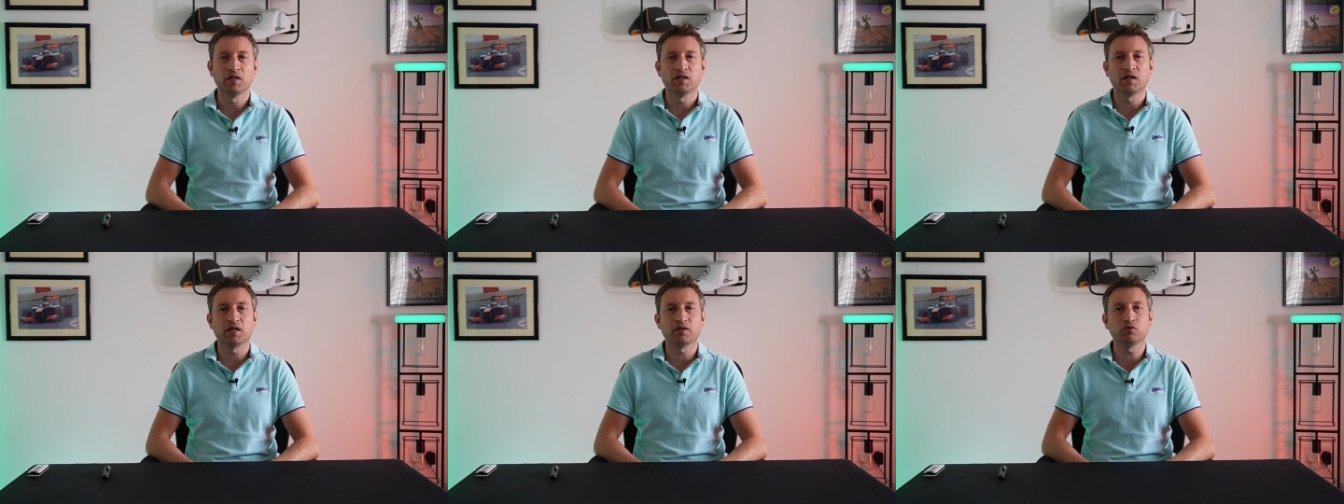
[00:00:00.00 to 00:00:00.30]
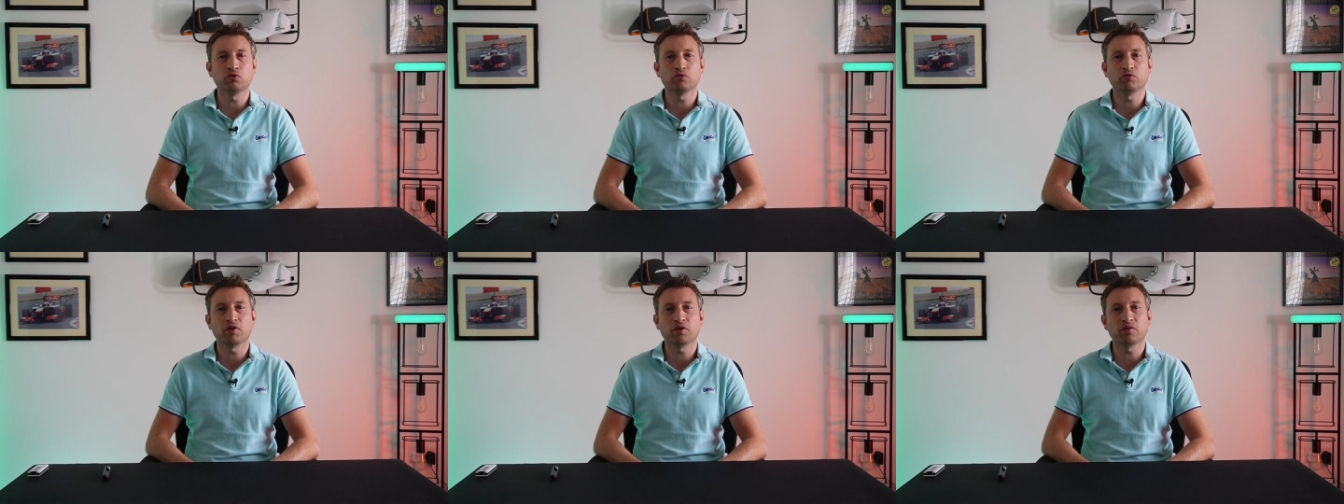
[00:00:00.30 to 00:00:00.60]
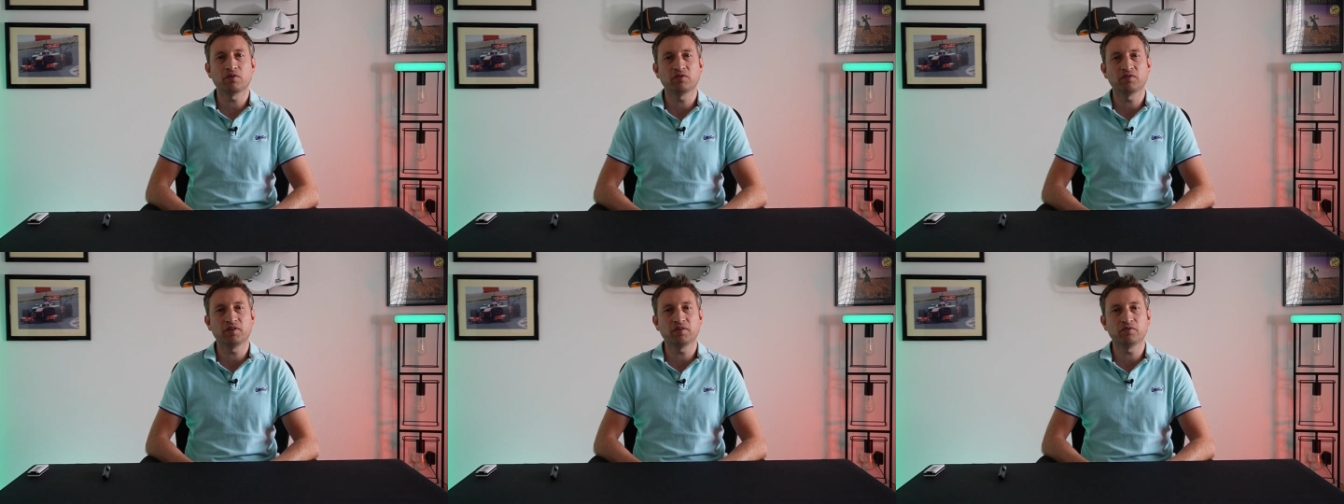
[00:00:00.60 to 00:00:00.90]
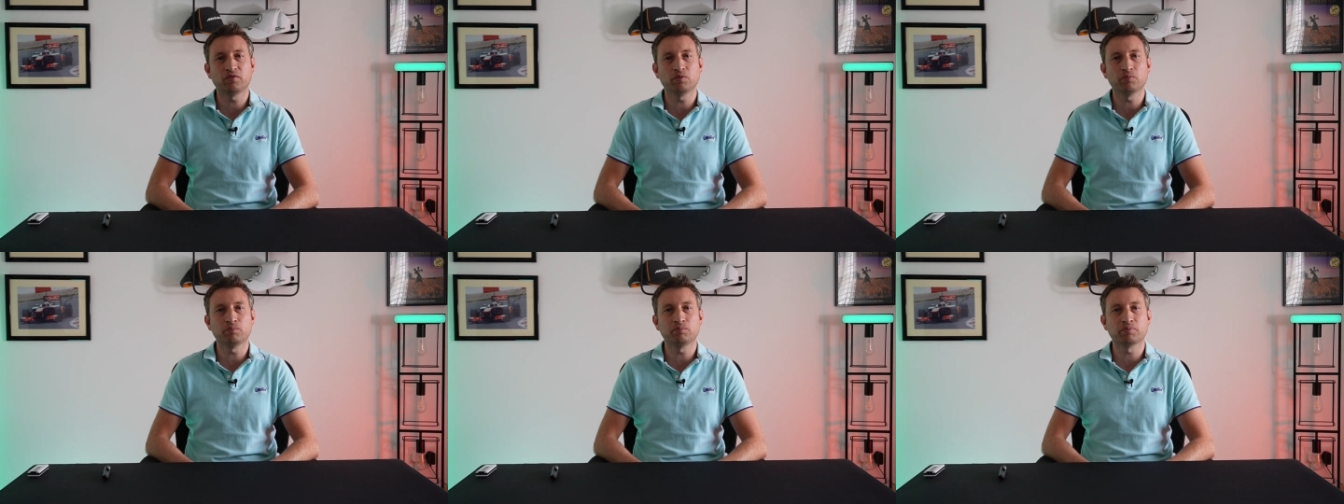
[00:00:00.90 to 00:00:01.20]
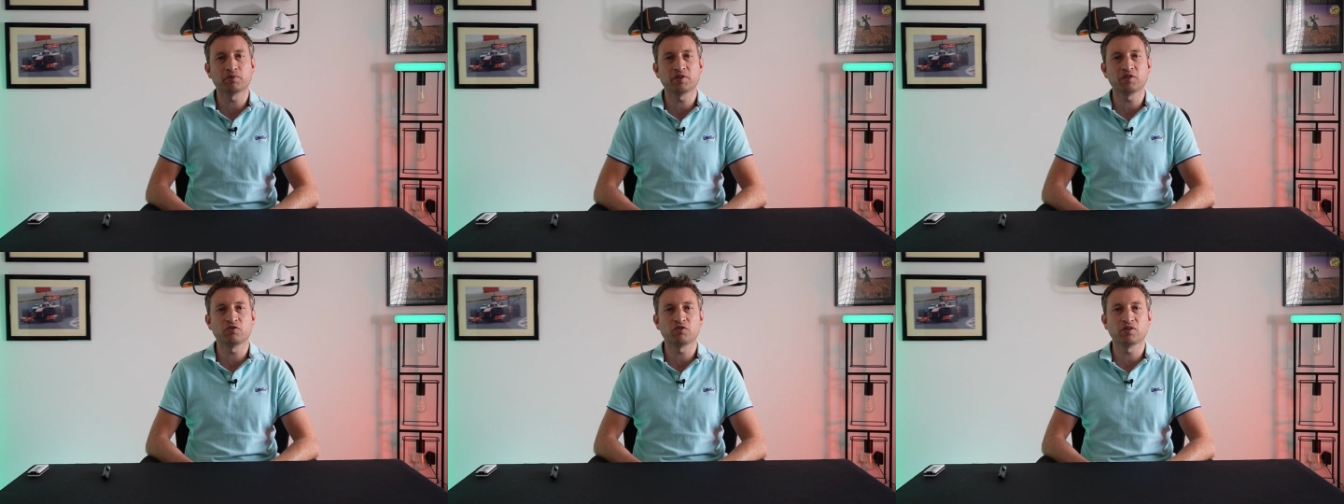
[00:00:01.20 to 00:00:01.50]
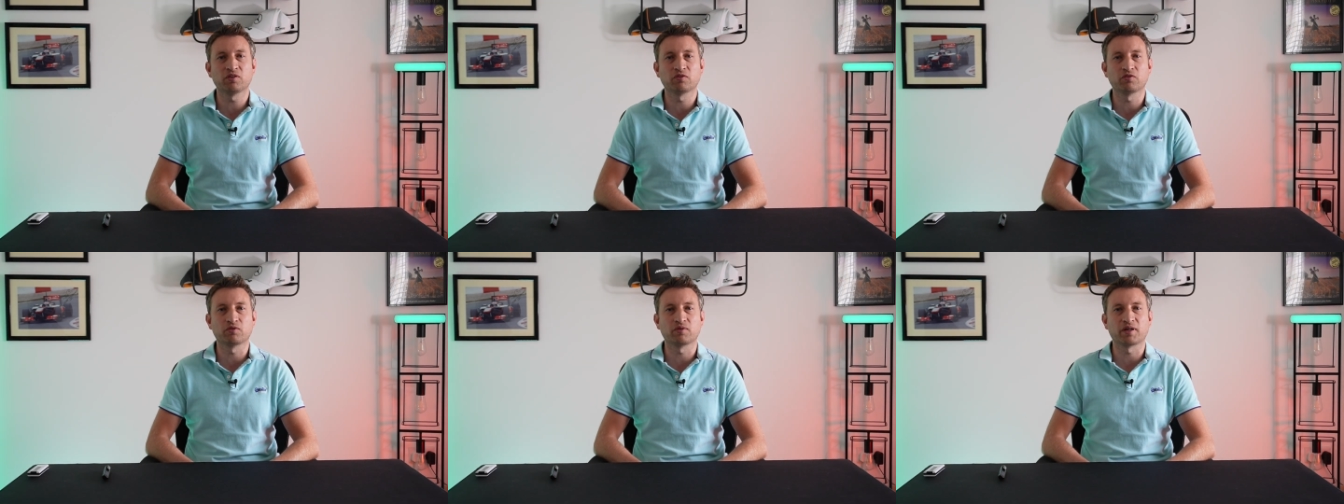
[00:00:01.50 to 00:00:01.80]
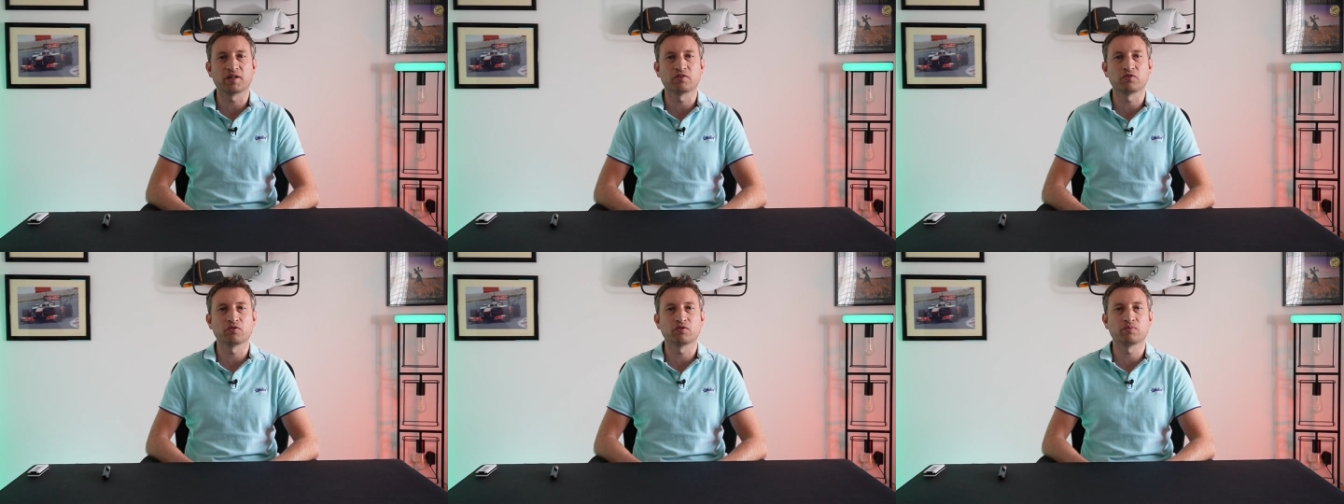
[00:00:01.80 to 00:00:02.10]
and also the System Bridge
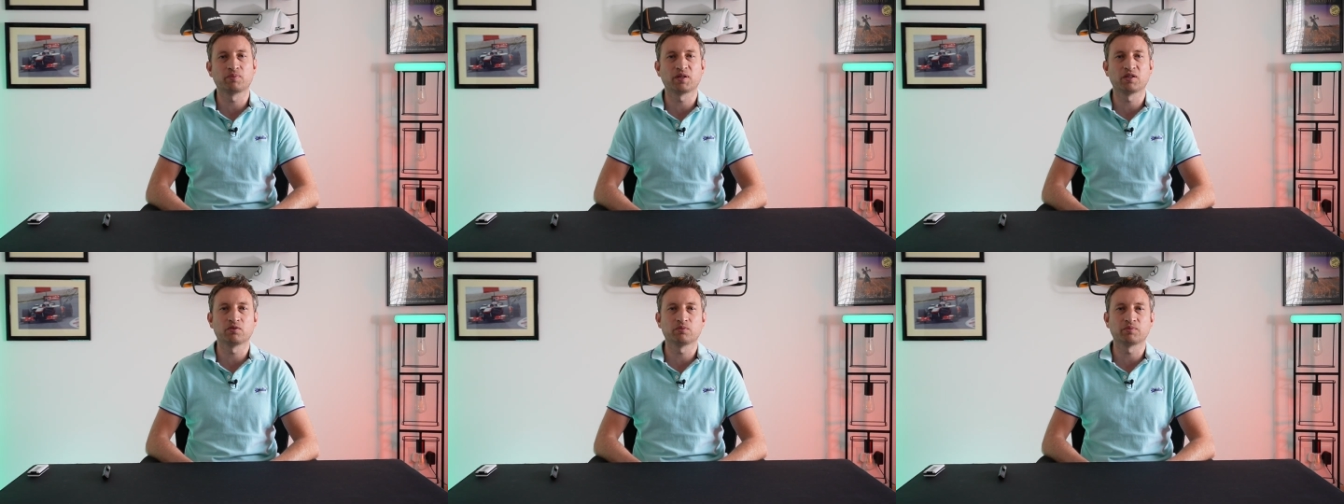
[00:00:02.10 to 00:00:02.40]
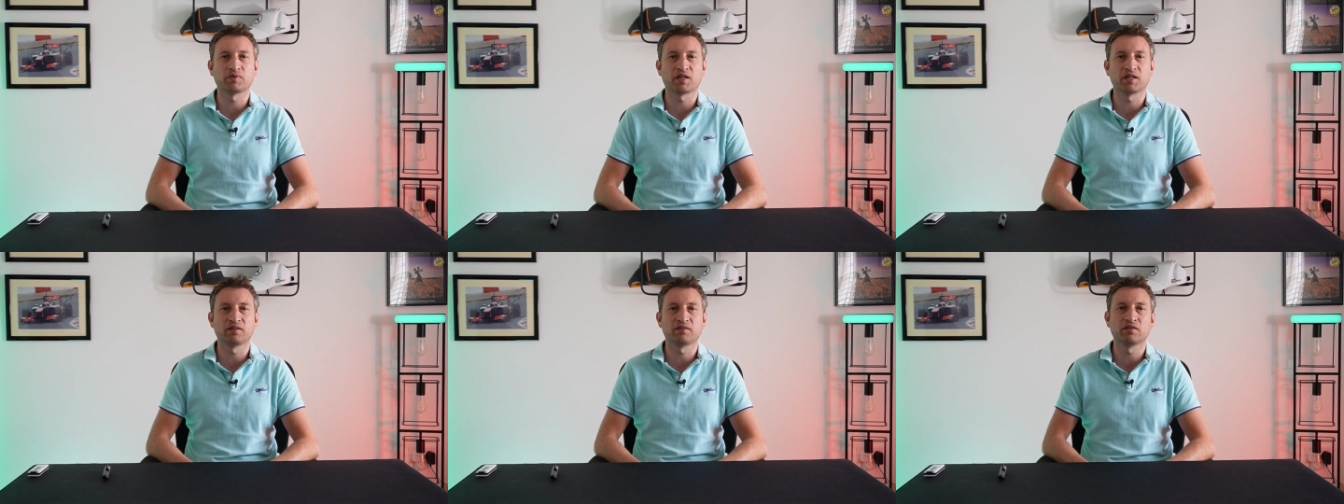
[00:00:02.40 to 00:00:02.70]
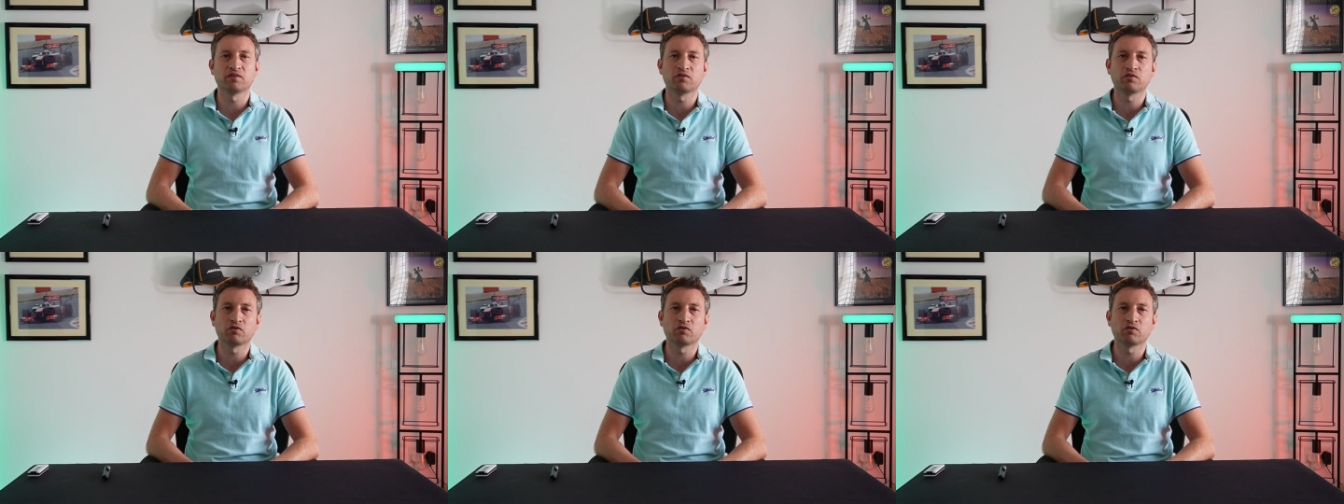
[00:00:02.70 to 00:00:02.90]
integration has been updated